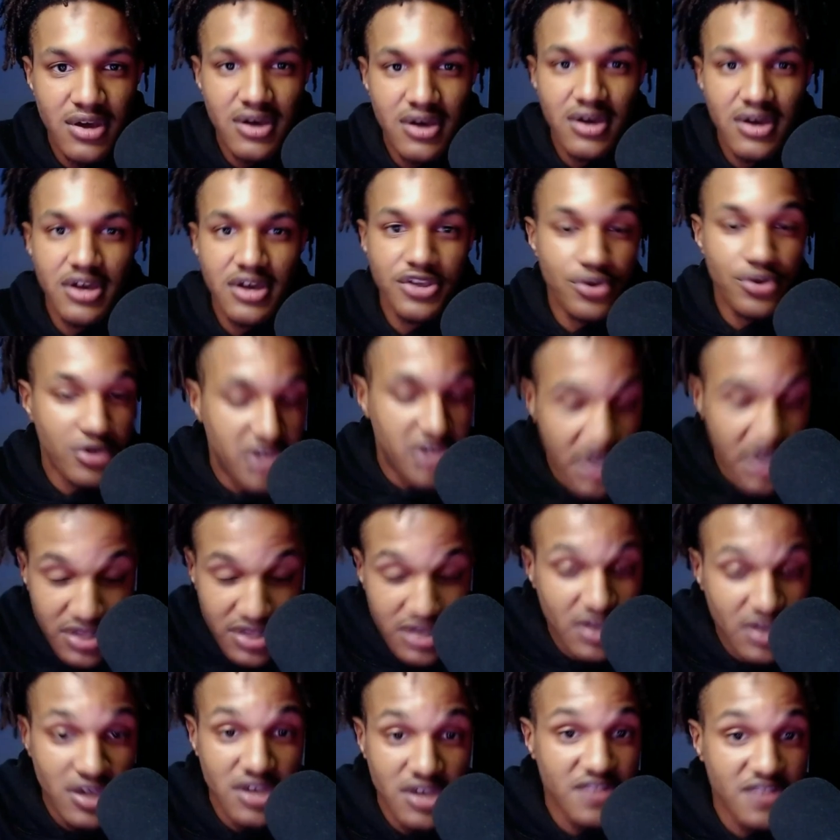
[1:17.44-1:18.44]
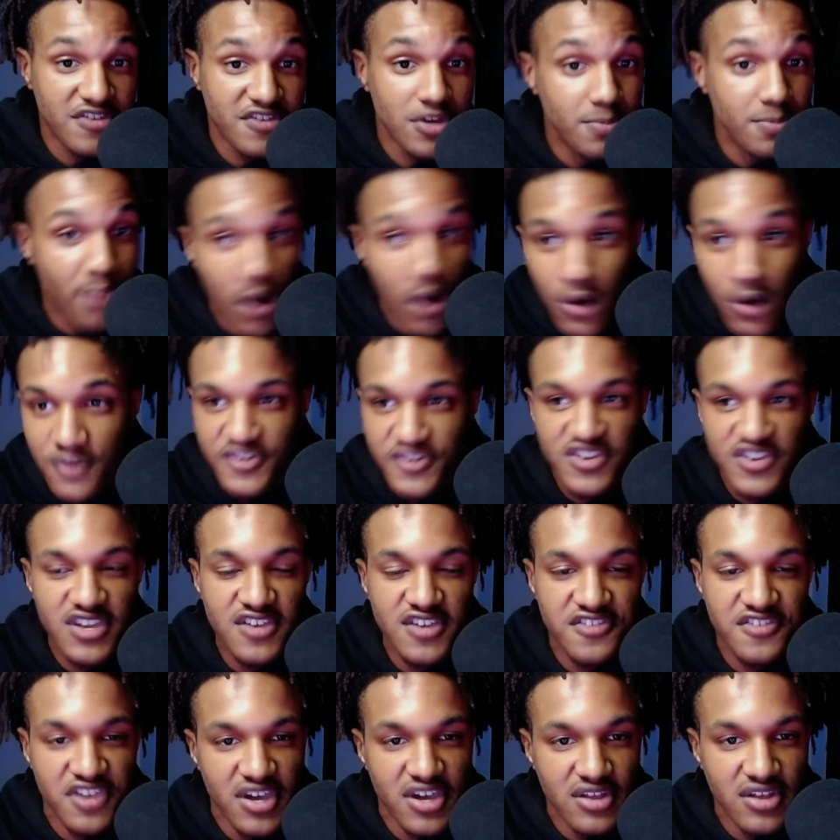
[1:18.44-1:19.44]
you're getting into bowl
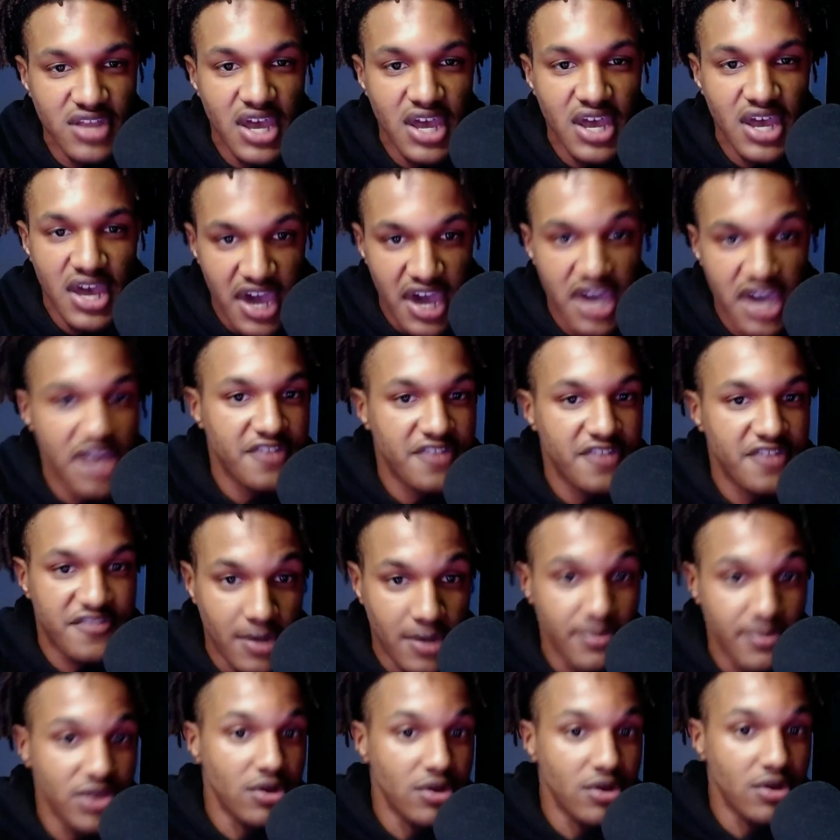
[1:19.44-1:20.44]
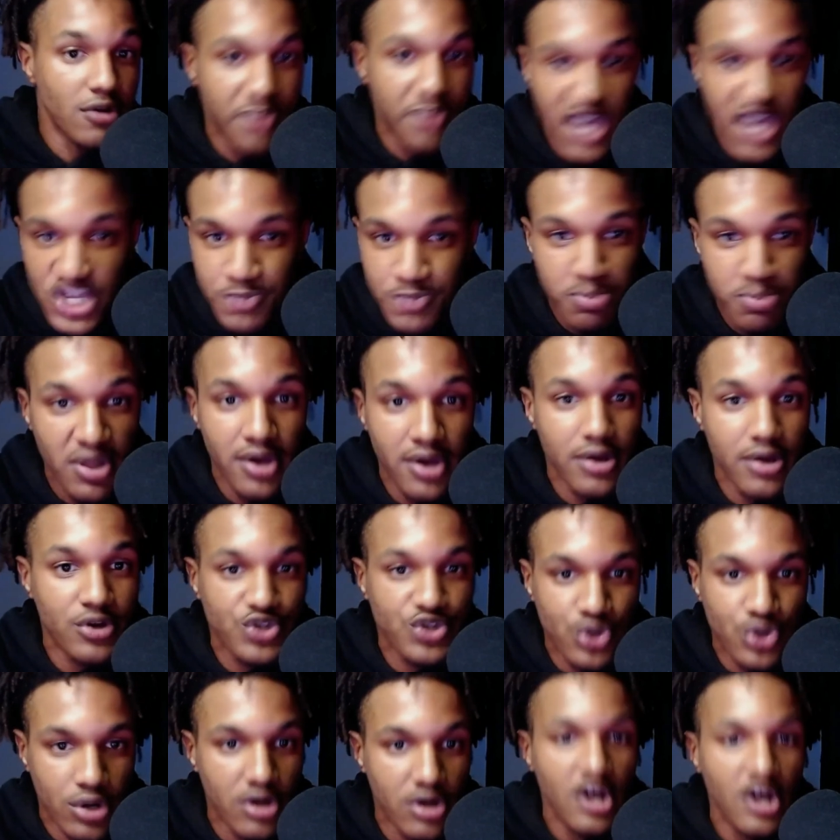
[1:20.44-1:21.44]
season, and some of your best players
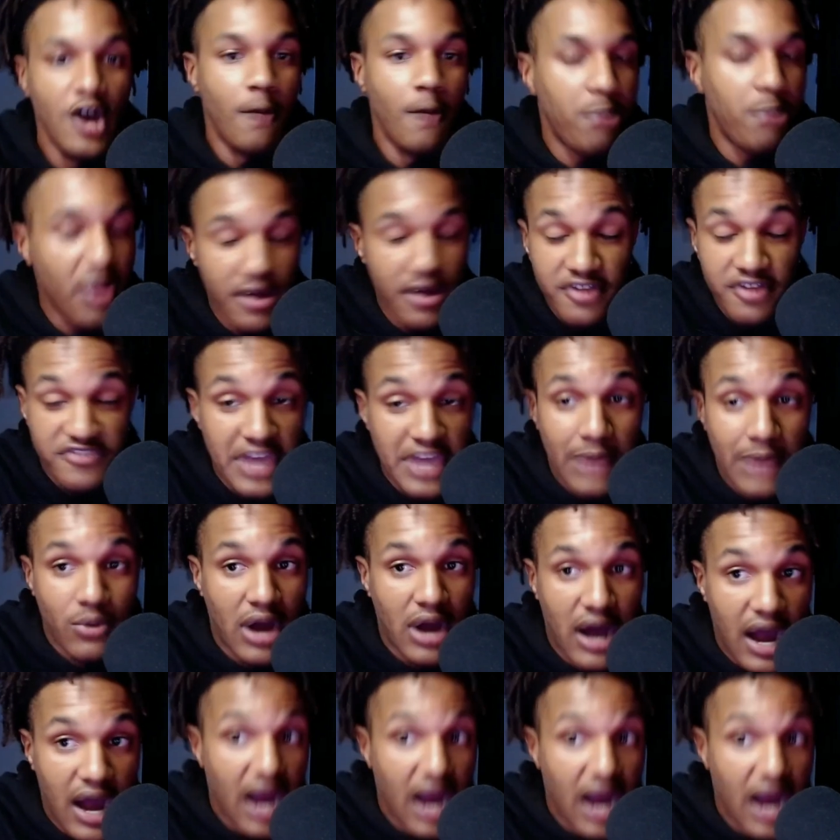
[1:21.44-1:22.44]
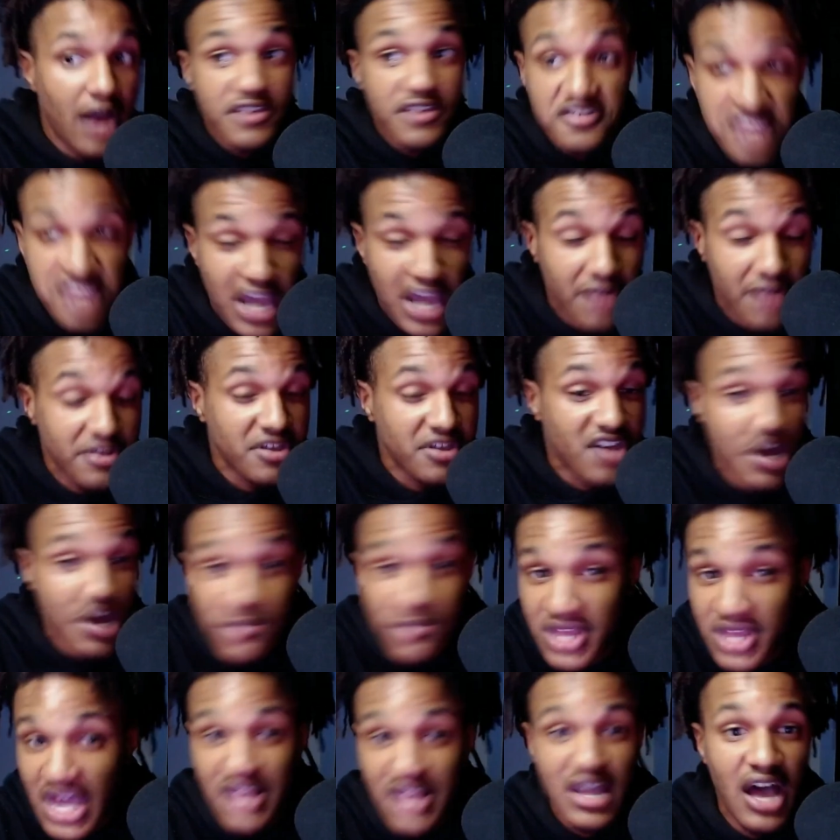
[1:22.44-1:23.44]
or players that were highly touted
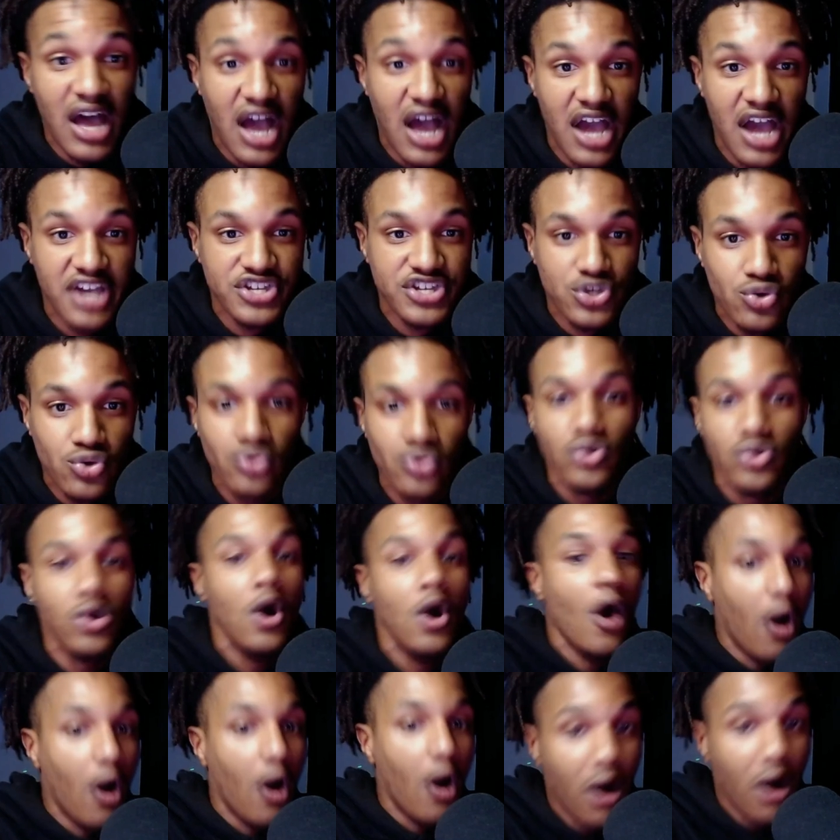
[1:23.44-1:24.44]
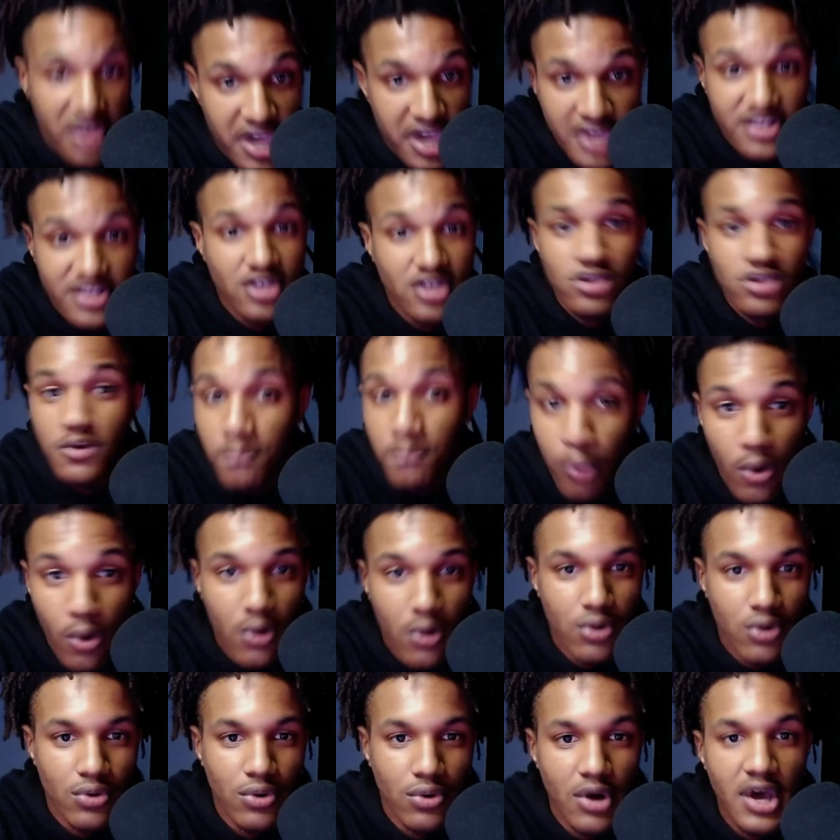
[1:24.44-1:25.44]
coming out of high school are hitting the
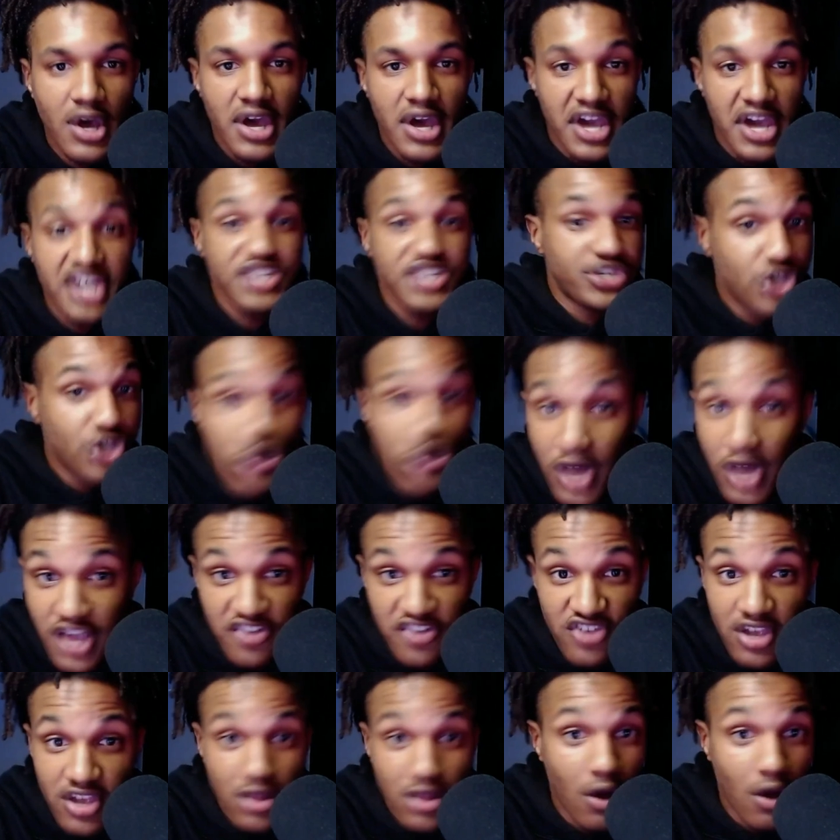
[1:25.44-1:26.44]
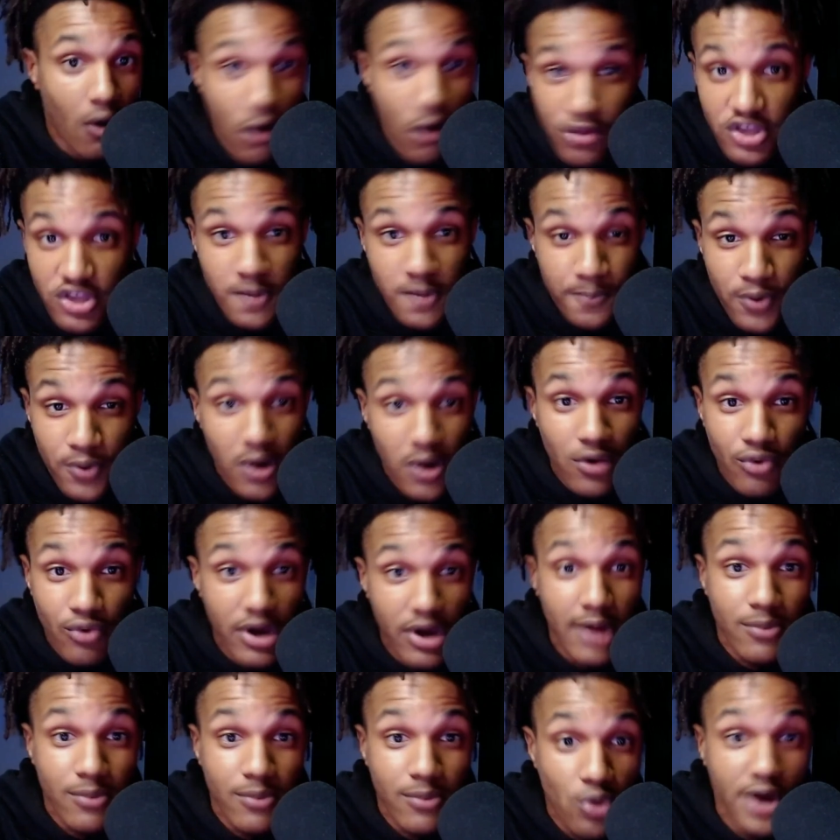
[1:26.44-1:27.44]
portal. Is USC the only
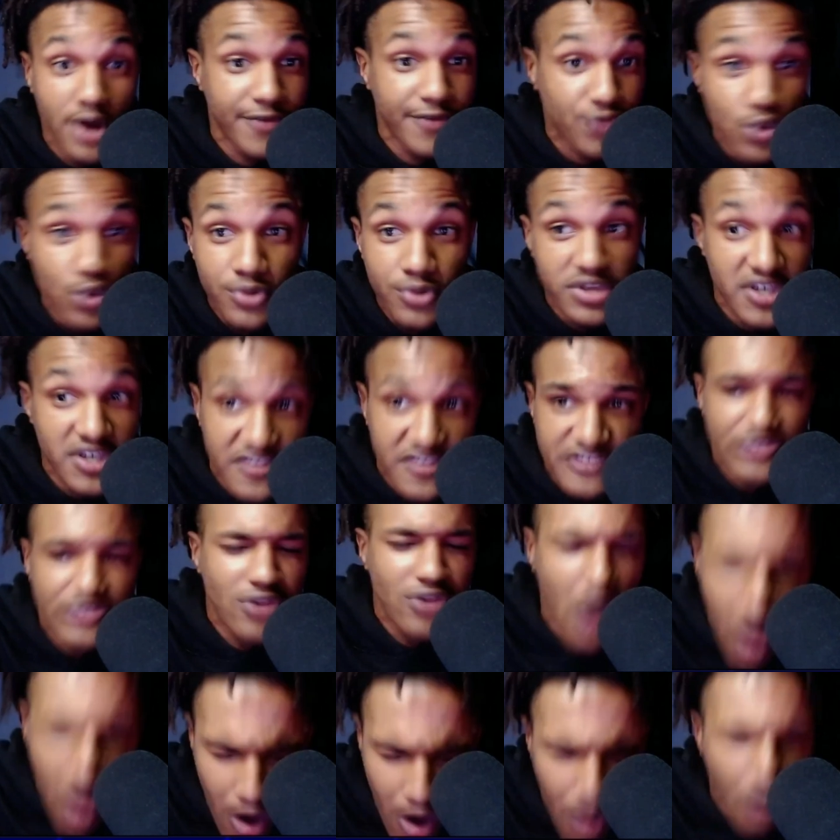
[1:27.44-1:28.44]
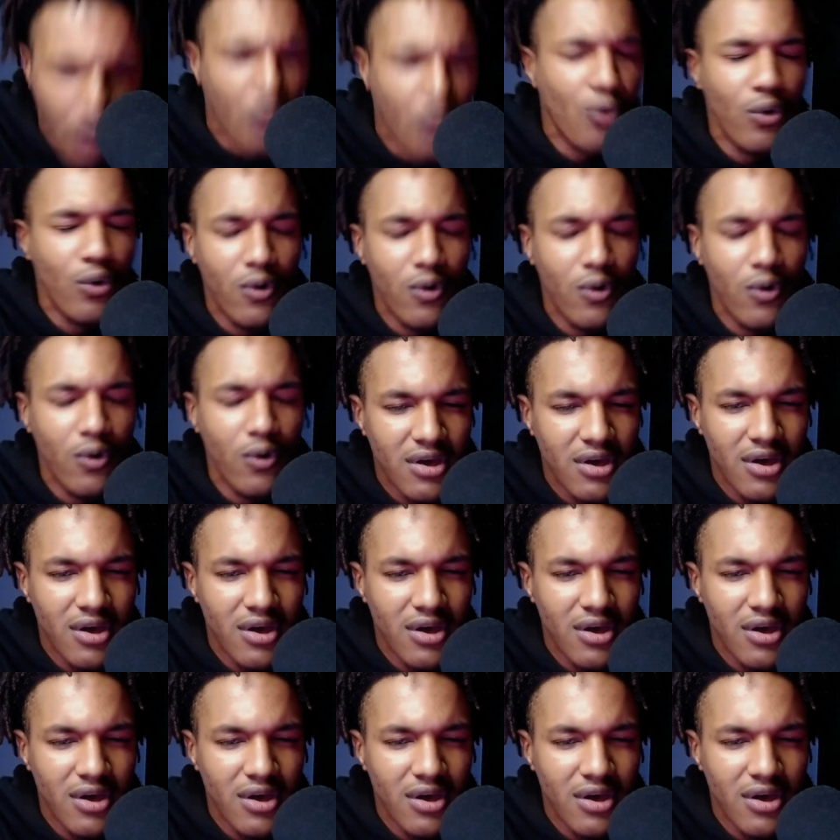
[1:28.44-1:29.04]
program going through this? No.